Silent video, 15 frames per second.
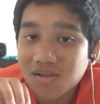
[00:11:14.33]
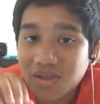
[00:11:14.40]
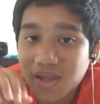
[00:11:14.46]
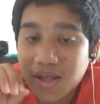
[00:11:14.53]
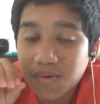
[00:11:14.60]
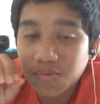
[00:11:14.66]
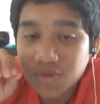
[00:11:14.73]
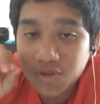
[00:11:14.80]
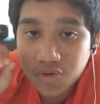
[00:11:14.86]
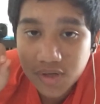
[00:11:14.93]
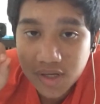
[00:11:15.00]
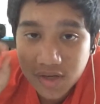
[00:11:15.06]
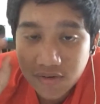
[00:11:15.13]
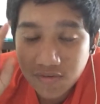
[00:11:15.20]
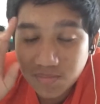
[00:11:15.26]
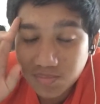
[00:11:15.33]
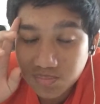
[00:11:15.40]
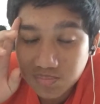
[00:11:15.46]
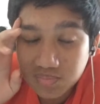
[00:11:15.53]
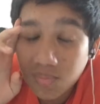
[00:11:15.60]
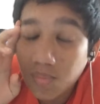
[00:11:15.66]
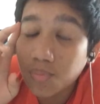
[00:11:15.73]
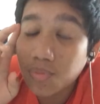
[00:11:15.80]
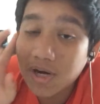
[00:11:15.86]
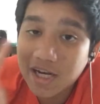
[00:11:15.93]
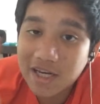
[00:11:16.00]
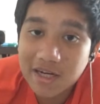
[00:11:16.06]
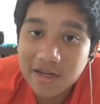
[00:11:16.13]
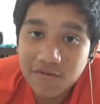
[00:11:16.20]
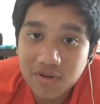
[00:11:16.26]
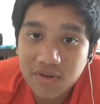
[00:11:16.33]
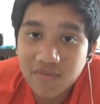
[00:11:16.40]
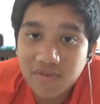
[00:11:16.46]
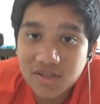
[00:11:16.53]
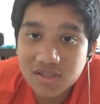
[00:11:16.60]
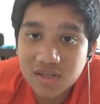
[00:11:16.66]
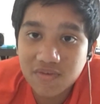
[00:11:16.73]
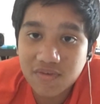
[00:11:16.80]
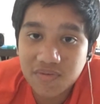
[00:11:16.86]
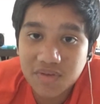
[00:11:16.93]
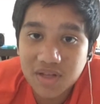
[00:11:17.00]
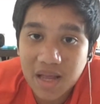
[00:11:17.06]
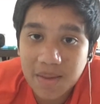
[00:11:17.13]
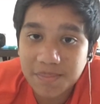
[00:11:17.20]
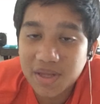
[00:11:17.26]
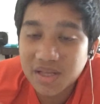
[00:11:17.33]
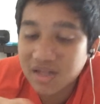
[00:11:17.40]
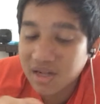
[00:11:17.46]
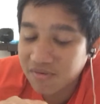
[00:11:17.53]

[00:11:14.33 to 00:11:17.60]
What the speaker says: They were doing brilliantly for the first half of the campaign,